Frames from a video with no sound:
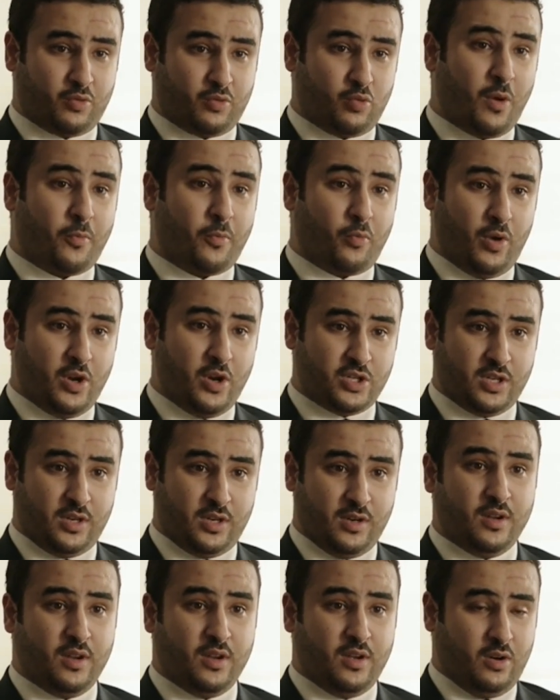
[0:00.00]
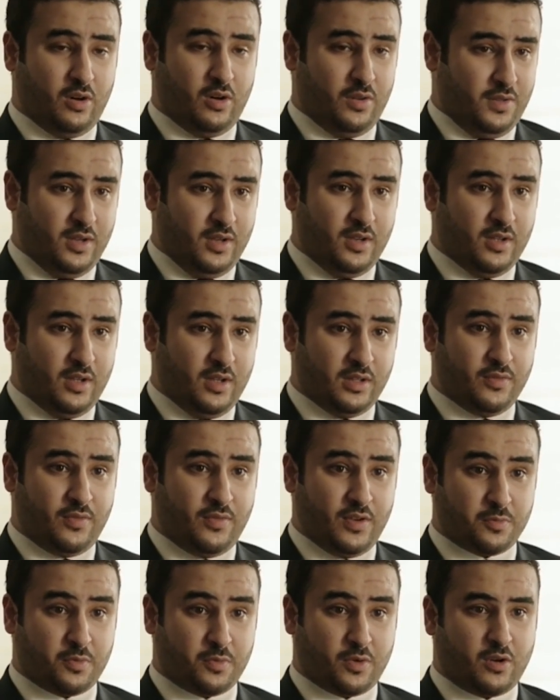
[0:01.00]
cooperation on the
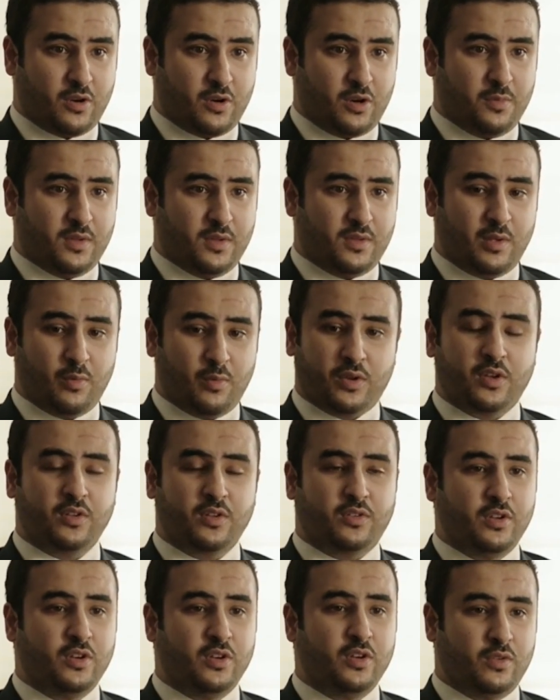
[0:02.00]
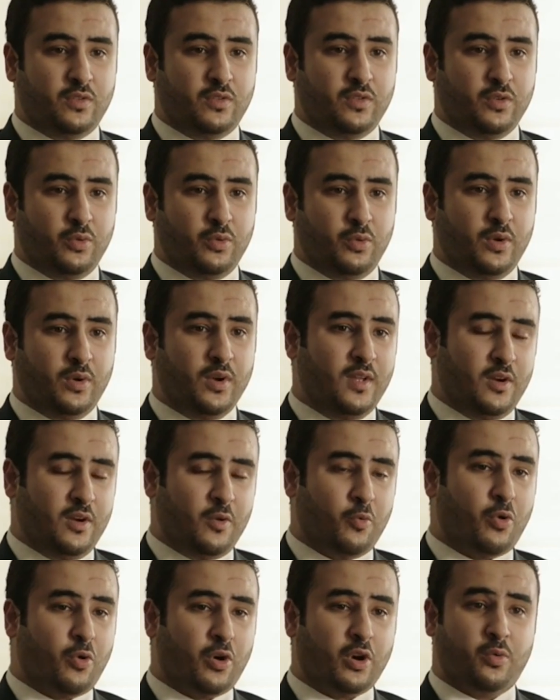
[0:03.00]
defense procurement, and we'll continue to
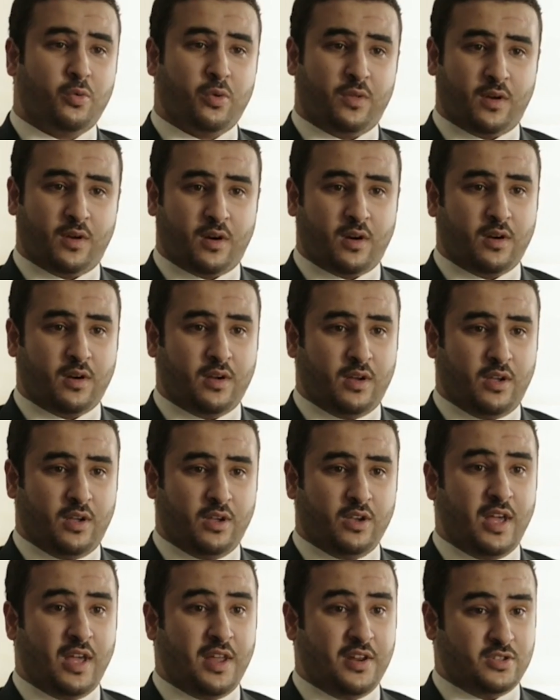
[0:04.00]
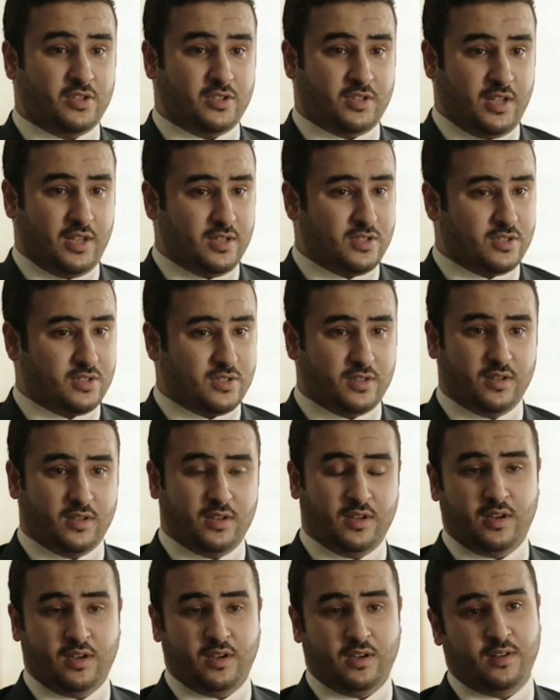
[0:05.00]
work with our United States
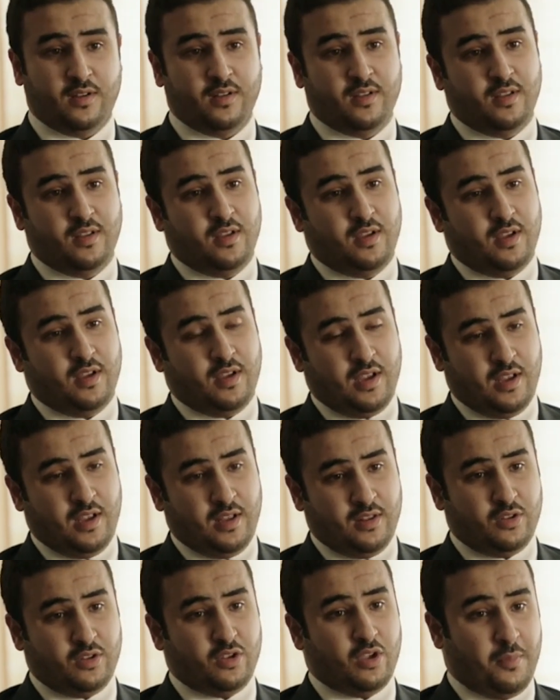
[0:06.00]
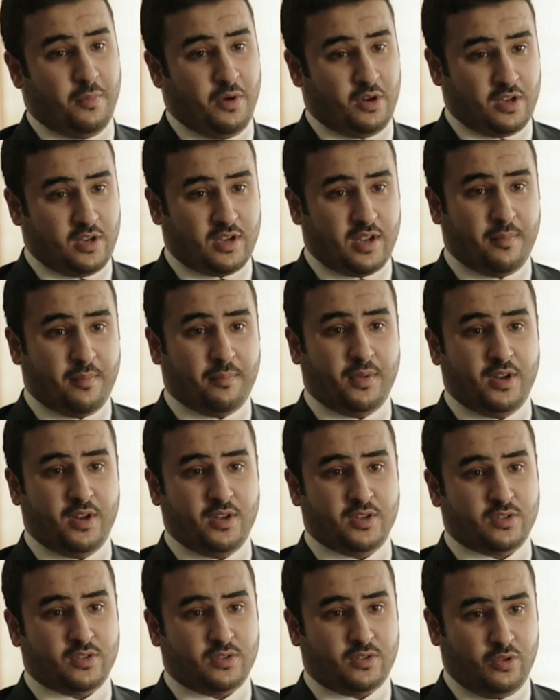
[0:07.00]
and the American
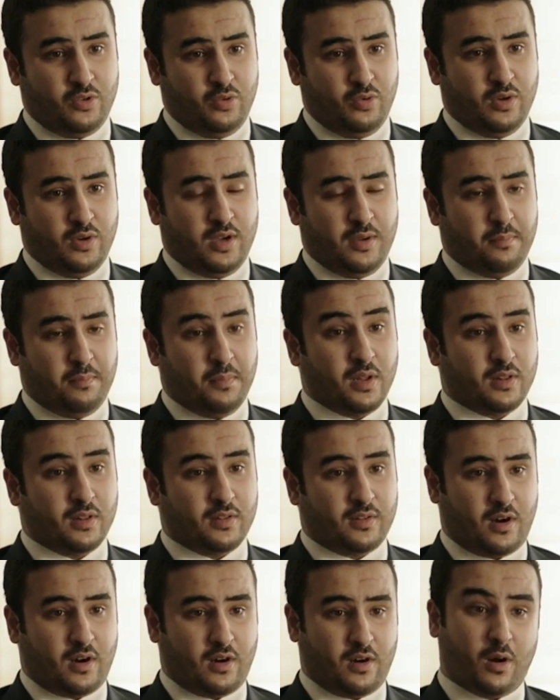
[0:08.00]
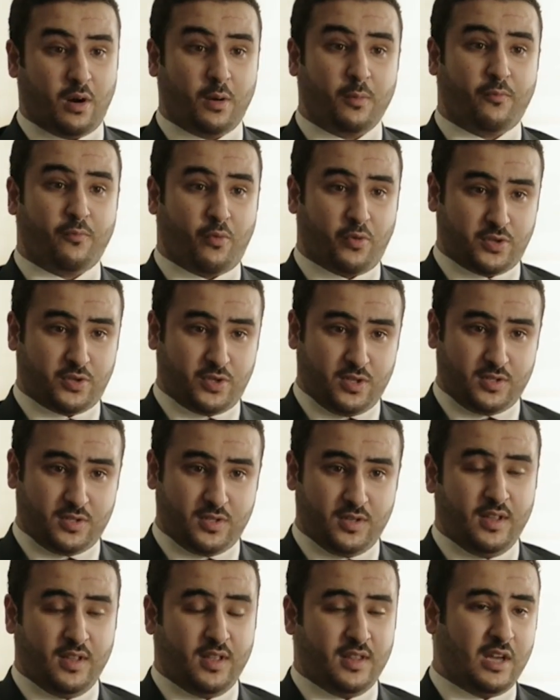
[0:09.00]
companies to build our armed
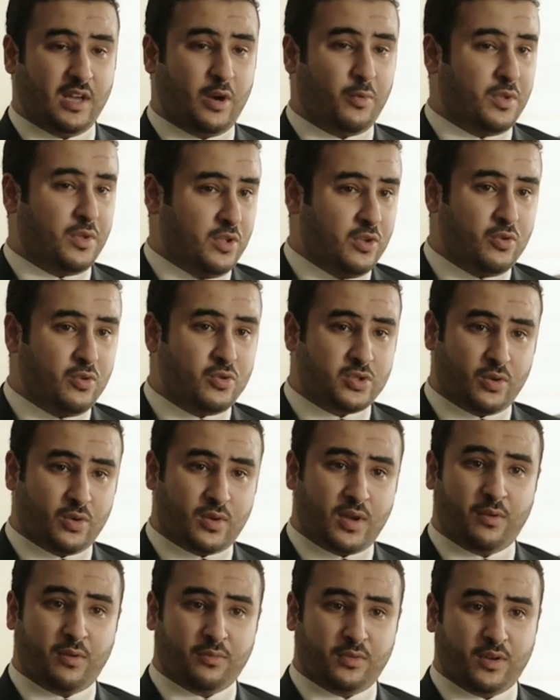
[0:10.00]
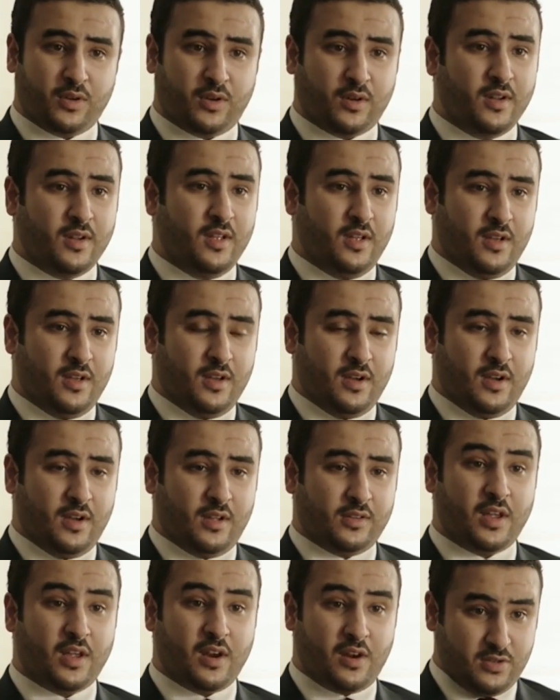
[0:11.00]
forces that we use to counter
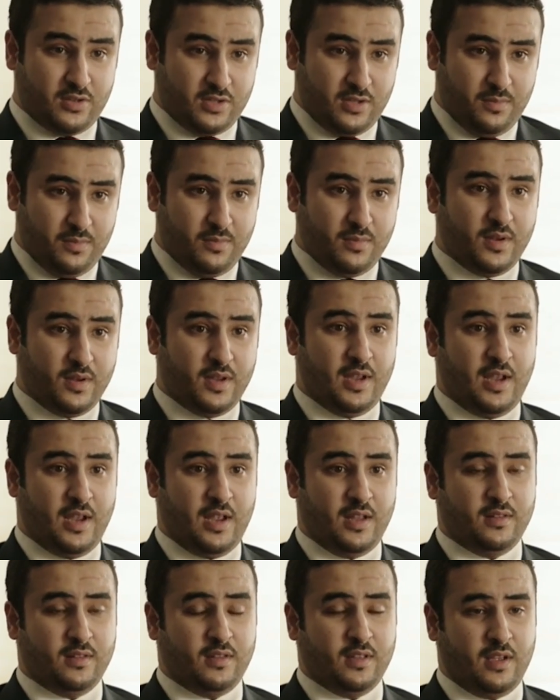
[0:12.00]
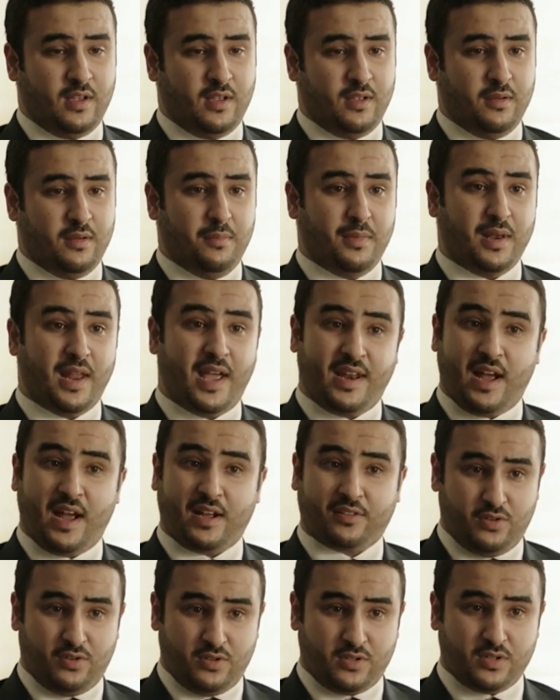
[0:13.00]
terrorism and malign
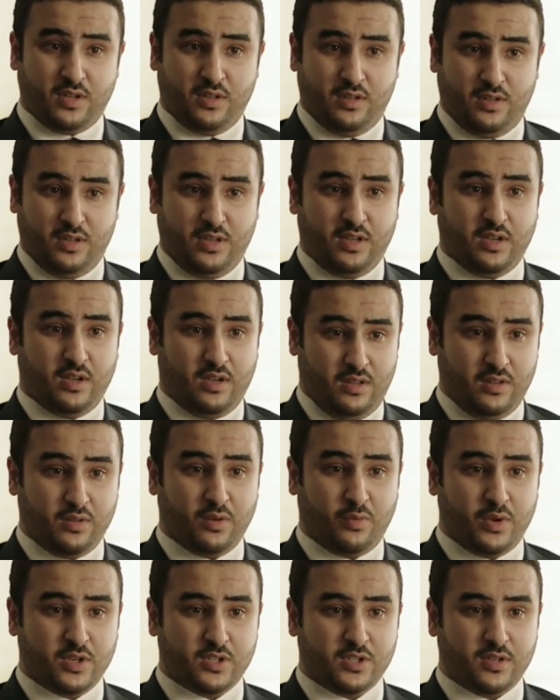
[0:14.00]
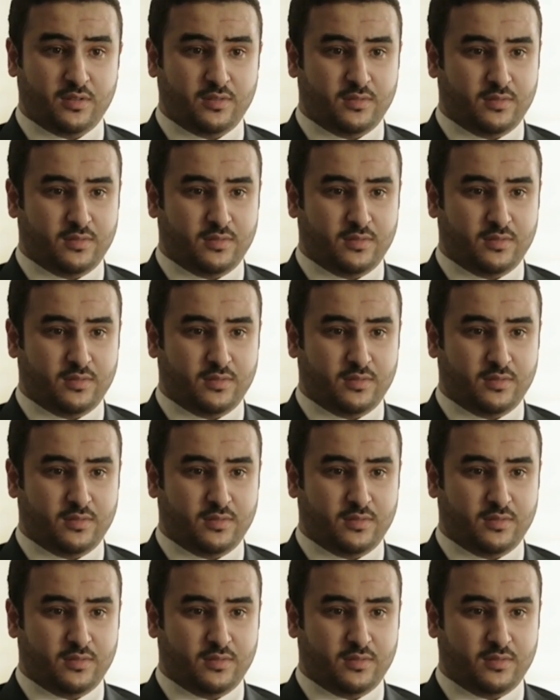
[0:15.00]
actors in the region.